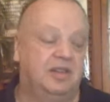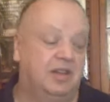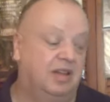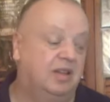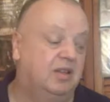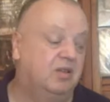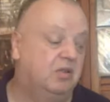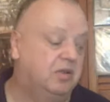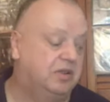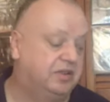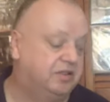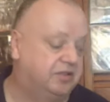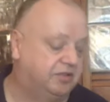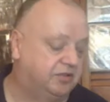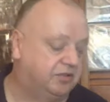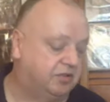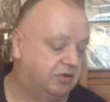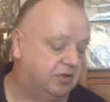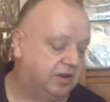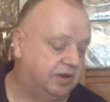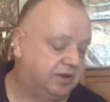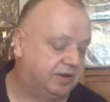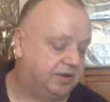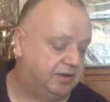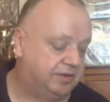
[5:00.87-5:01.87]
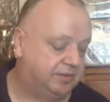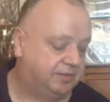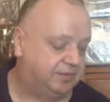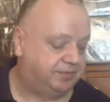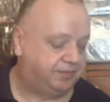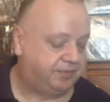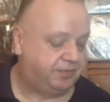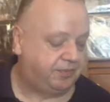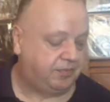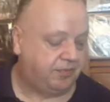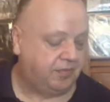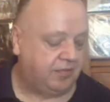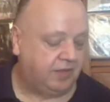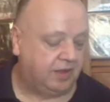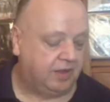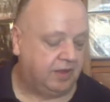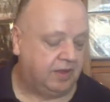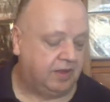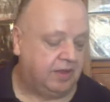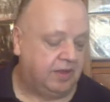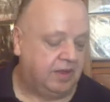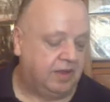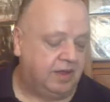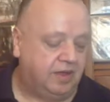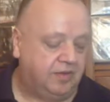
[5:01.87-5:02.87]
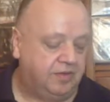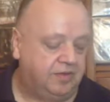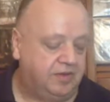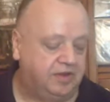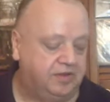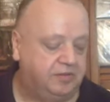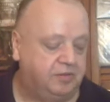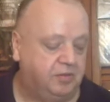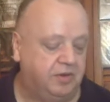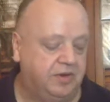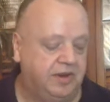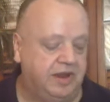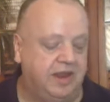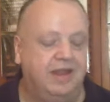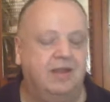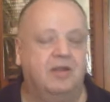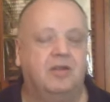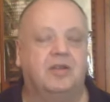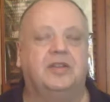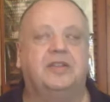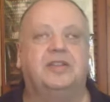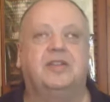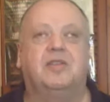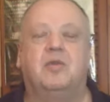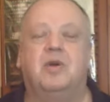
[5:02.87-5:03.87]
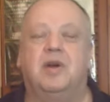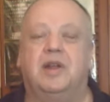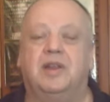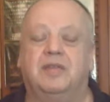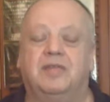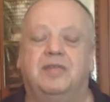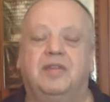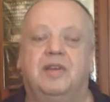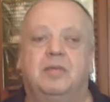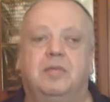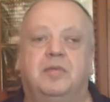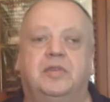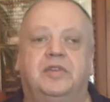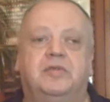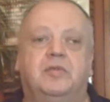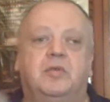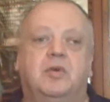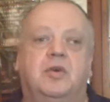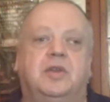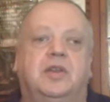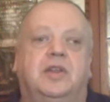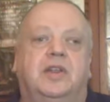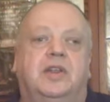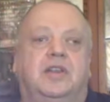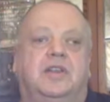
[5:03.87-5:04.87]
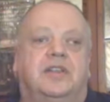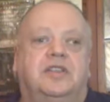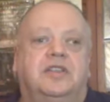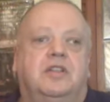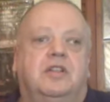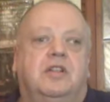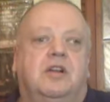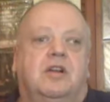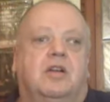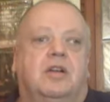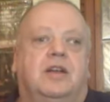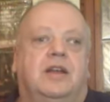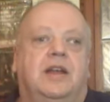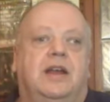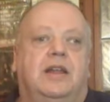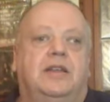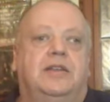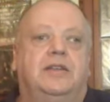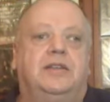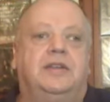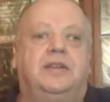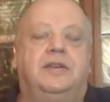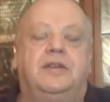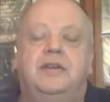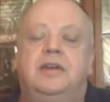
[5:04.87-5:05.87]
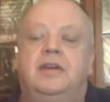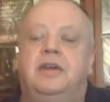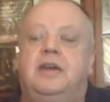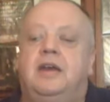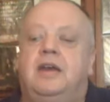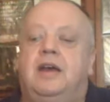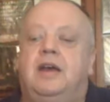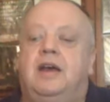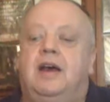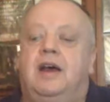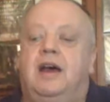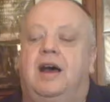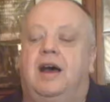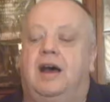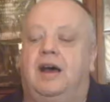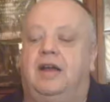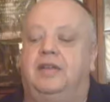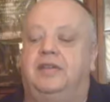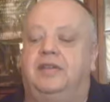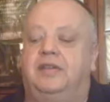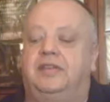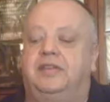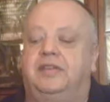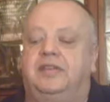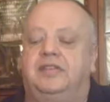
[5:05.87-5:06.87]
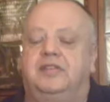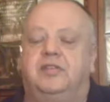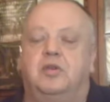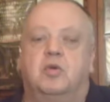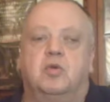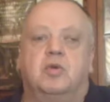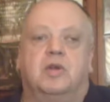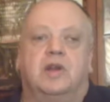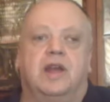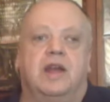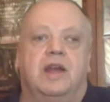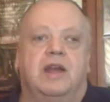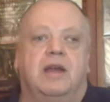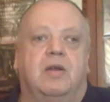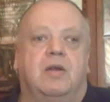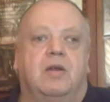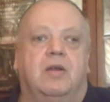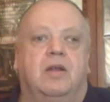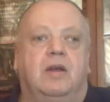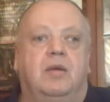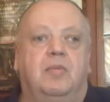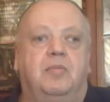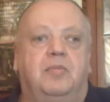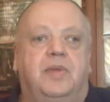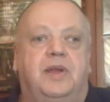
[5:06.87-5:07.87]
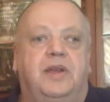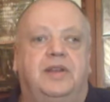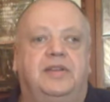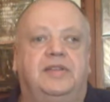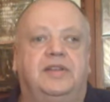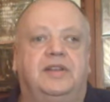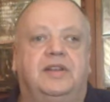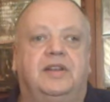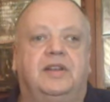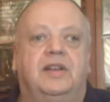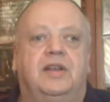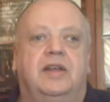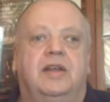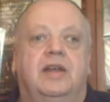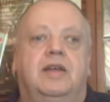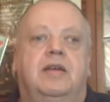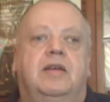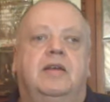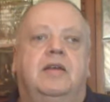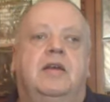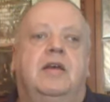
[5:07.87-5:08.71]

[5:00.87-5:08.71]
Always enjoy it. This one here is quite a famous one, and it's Clark Kent, and this is Don't Care. And basically,